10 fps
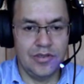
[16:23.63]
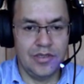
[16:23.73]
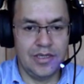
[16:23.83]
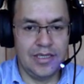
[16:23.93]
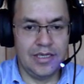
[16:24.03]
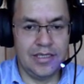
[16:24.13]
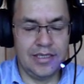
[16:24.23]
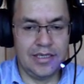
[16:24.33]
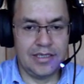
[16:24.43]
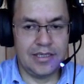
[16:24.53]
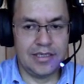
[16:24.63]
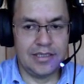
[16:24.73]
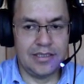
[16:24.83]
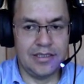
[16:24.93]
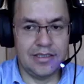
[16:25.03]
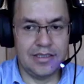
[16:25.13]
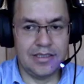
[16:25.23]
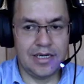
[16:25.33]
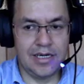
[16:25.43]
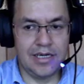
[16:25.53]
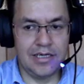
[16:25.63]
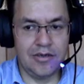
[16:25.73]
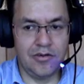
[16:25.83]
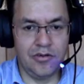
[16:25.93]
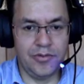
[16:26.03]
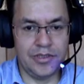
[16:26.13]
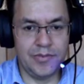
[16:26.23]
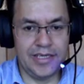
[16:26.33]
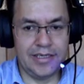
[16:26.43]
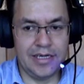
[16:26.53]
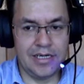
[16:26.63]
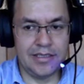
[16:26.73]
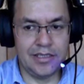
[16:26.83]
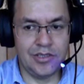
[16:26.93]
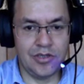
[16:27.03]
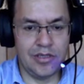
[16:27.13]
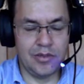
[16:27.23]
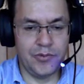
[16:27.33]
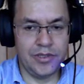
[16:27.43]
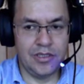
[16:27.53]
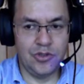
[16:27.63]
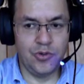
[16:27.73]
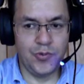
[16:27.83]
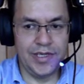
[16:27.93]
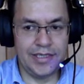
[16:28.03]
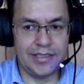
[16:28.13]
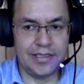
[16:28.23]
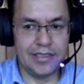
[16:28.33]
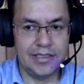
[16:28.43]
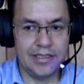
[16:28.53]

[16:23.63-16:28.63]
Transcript: And then the car, always my cars, I sold them within 2 weeks.